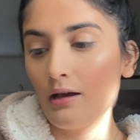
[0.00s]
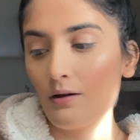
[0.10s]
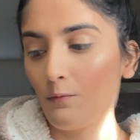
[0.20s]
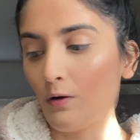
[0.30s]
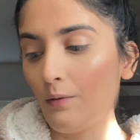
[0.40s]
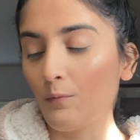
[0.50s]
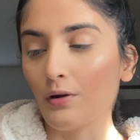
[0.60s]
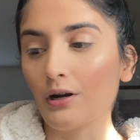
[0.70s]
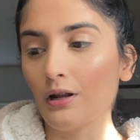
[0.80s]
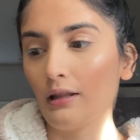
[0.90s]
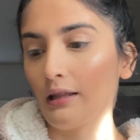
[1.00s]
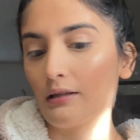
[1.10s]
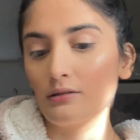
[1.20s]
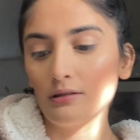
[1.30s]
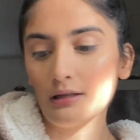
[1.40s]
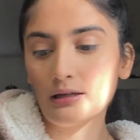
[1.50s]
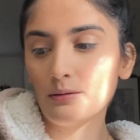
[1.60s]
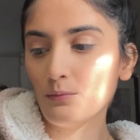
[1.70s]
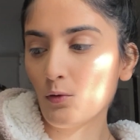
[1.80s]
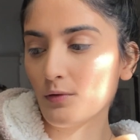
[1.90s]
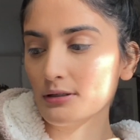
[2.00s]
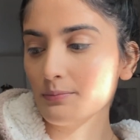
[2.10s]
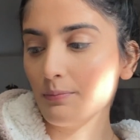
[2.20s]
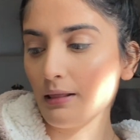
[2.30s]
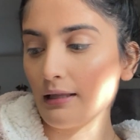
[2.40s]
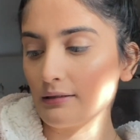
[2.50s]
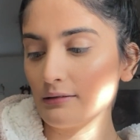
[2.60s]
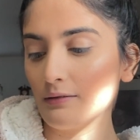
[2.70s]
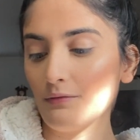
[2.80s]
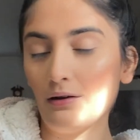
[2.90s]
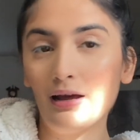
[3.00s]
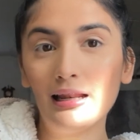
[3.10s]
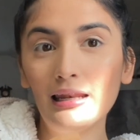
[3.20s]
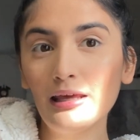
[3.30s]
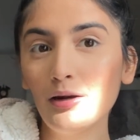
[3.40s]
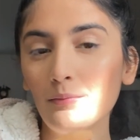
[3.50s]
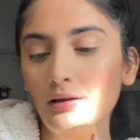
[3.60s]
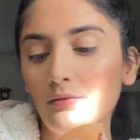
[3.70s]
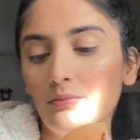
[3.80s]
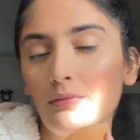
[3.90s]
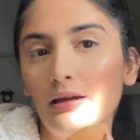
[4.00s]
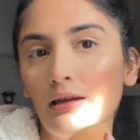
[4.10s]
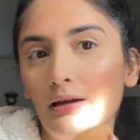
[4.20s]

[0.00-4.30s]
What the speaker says: Well, I'm weird. I like to like always blend stuff out a little bit with my